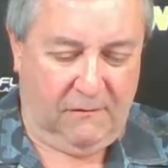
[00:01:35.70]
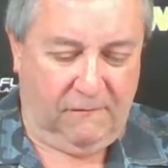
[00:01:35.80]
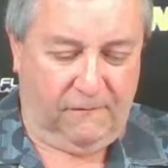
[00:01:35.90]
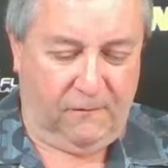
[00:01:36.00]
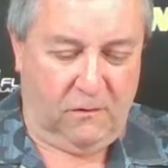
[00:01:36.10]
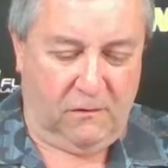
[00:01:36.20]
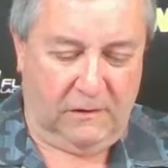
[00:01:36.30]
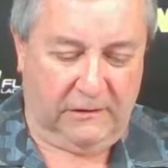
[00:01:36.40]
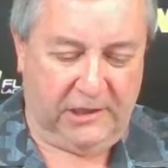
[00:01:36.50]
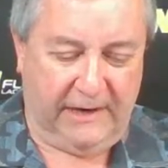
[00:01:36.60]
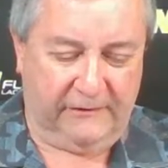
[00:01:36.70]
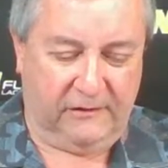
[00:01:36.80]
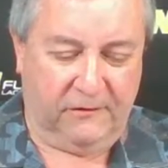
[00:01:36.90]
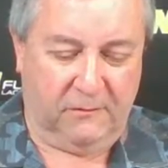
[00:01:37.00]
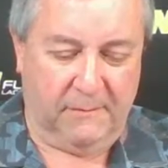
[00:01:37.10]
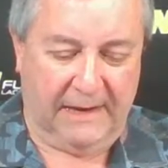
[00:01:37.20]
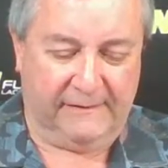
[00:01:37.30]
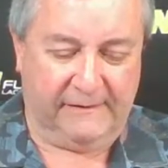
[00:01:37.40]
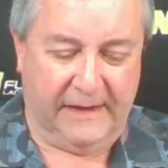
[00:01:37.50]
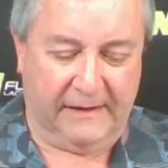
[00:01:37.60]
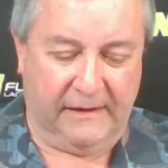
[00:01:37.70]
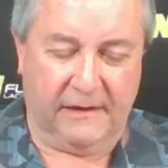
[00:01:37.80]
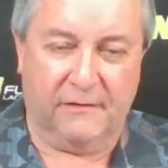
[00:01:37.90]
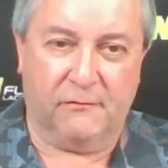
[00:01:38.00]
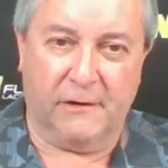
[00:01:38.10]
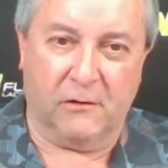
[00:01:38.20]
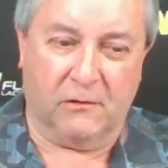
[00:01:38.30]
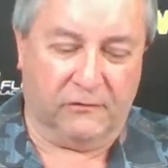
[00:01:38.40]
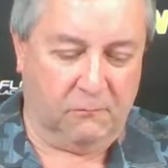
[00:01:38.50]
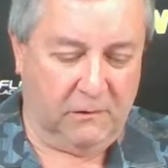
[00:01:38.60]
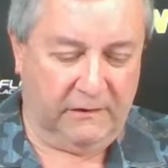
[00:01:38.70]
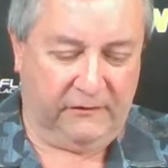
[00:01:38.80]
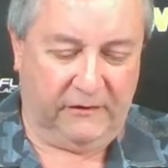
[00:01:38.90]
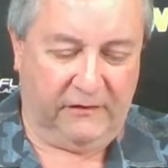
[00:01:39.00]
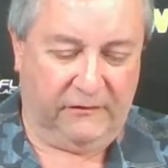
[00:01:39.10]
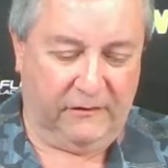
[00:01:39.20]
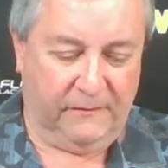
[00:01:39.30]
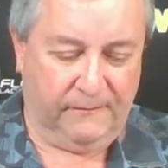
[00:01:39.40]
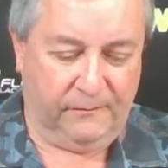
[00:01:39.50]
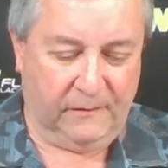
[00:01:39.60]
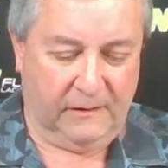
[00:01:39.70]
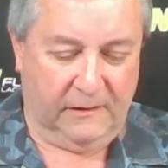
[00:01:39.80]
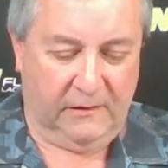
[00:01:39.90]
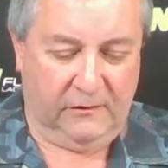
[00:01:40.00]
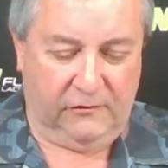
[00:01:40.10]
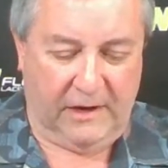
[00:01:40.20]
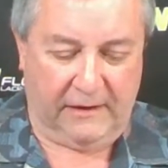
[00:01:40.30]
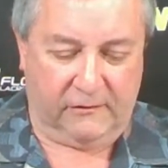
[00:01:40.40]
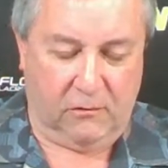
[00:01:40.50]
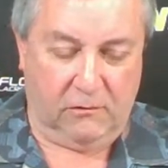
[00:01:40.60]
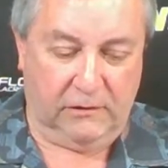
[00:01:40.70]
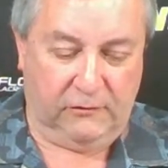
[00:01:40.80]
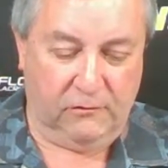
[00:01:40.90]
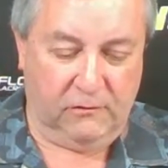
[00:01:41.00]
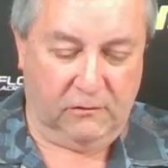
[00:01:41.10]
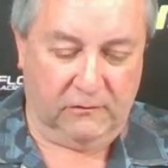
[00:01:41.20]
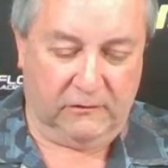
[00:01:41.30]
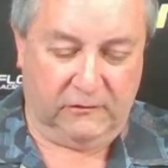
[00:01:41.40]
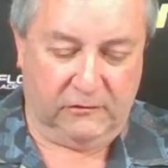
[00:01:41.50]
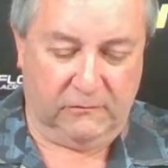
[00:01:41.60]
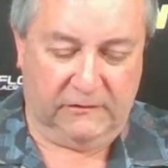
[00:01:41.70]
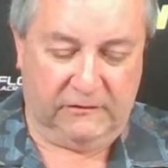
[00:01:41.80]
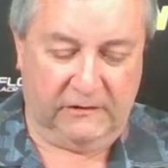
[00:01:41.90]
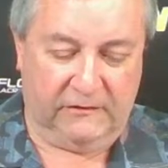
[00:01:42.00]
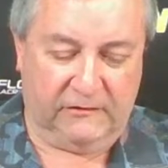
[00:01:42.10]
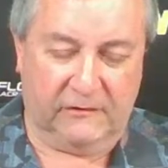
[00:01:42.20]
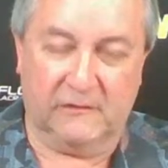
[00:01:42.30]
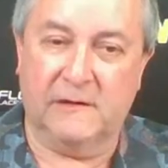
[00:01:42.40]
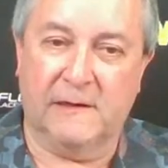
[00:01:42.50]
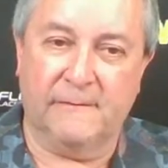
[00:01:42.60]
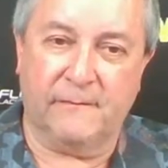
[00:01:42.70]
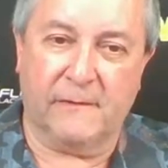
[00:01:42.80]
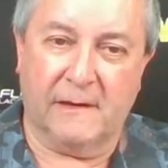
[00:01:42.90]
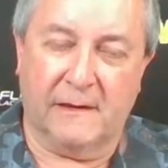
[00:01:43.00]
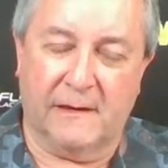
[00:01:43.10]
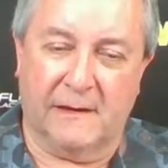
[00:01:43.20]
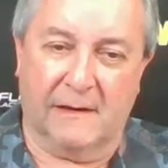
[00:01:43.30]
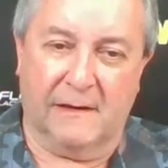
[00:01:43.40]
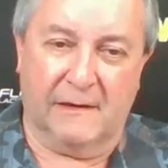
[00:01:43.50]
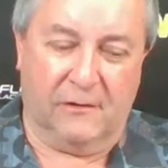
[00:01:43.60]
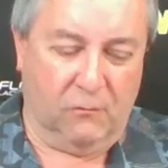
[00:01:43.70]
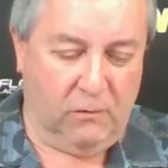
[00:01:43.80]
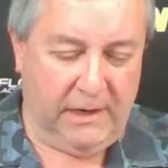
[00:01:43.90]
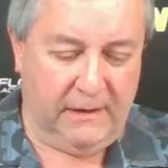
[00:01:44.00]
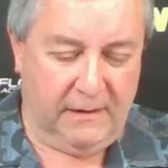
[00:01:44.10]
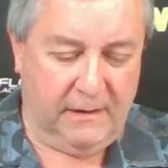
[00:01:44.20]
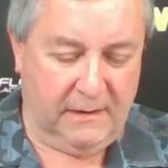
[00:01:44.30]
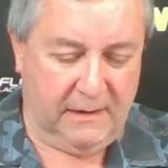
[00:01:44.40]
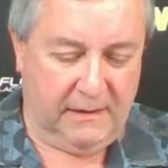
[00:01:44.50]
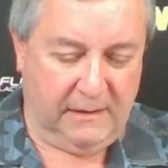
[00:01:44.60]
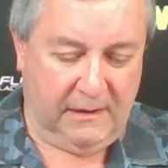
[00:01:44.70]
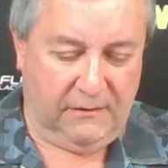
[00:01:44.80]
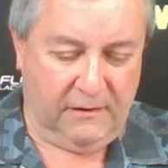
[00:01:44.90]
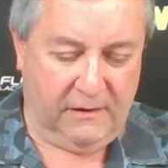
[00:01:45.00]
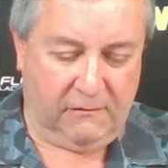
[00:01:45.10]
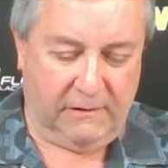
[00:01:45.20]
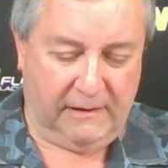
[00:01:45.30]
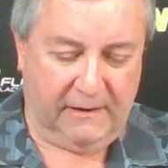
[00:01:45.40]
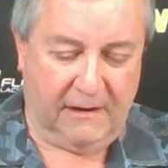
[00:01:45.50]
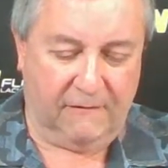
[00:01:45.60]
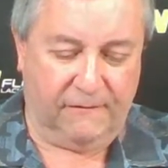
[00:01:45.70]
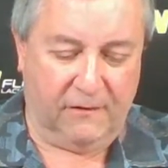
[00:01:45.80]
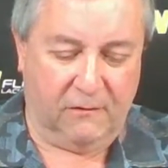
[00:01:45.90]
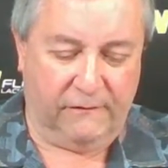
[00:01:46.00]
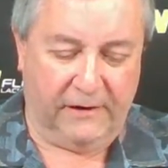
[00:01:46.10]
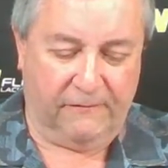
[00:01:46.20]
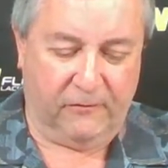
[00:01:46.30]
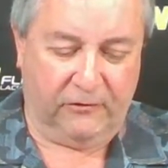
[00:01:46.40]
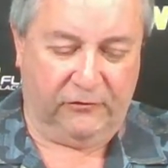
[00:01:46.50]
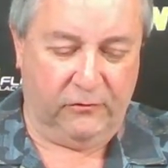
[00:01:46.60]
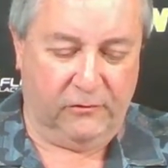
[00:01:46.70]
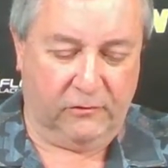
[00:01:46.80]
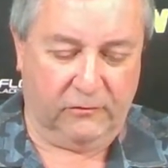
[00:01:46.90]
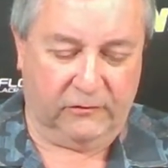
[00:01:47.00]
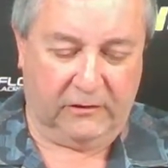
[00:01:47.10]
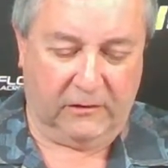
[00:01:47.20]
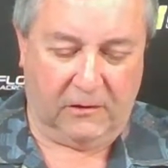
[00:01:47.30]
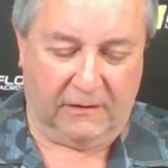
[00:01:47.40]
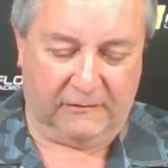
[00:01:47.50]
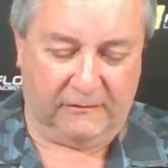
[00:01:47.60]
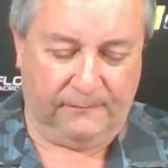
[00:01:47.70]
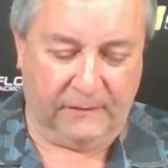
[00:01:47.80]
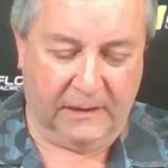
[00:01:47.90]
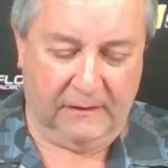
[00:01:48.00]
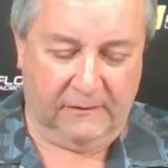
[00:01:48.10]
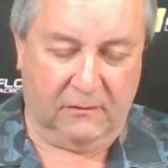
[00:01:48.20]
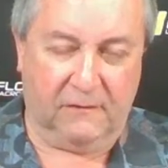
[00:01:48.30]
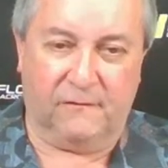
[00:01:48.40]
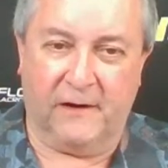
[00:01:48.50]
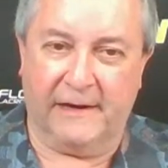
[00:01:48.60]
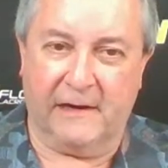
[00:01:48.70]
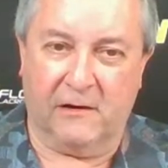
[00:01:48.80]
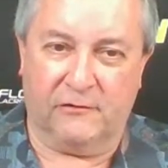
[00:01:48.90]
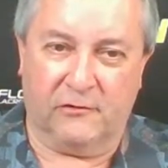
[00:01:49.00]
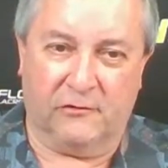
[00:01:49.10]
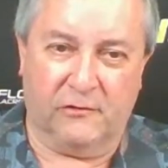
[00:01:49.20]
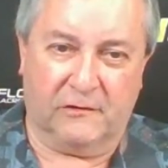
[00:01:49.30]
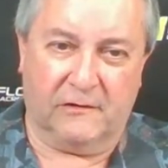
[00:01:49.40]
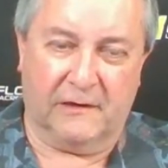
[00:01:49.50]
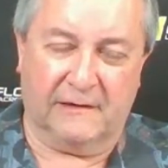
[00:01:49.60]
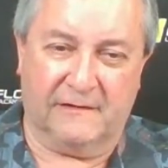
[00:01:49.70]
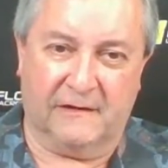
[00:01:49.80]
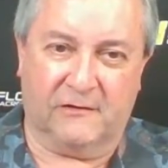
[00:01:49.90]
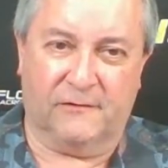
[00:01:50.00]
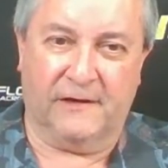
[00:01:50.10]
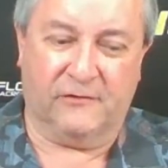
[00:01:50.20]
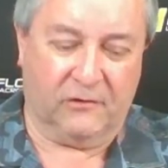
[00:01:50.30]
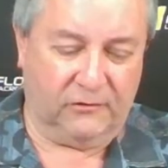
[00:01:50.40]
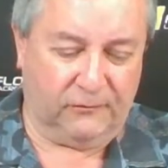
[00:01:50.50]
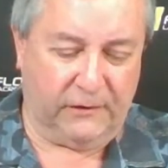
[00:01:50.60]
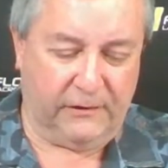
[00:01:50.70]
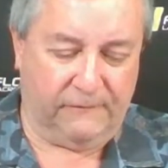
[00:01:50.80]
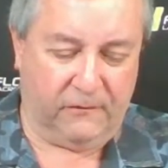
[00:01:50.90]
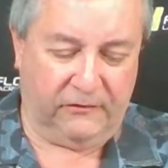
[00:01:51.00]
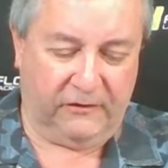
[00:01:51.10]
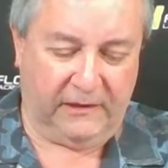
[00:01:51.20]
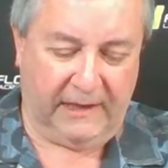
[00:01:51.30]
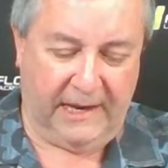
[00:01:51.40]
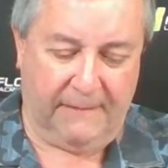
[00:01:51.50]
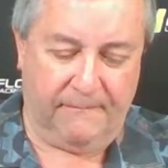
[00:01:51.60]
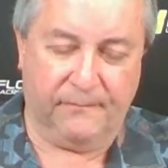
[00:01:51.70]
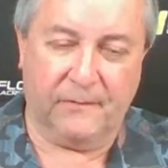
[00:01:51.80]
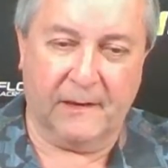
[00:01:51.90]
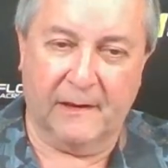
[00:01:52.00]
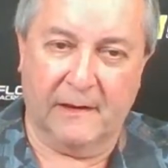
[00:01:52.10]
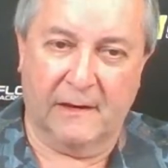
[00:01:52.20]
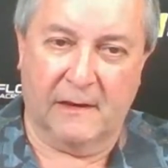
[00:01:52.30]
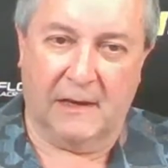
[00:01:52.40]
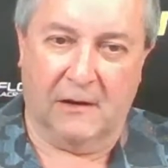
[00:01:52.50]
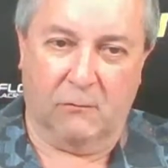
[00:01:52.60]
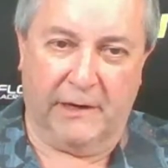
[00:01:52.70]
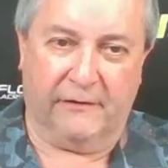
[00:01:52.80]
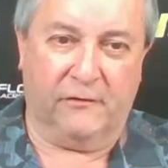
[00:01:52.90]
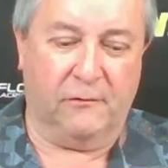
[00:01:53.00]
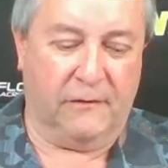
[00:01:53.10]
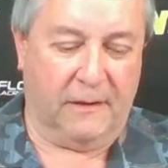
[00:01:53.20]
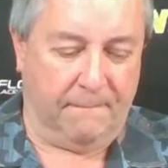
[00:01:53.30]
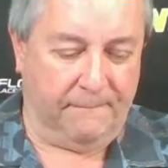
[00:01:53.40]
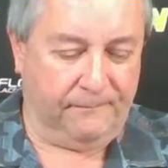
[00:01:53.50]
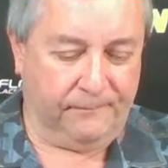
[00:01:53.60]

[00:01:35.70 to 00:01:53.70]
For Jacksonville, Matt Stagnita, 3 goals and 1 assist. Jack Dolan, 2 goals and 2 assists in the win, and Ethan Grandolfo of Air Force, 2 goals in the loss. Dylan Frankhauser took 6 faceoffs for Air Force in the game, winning 2 of them.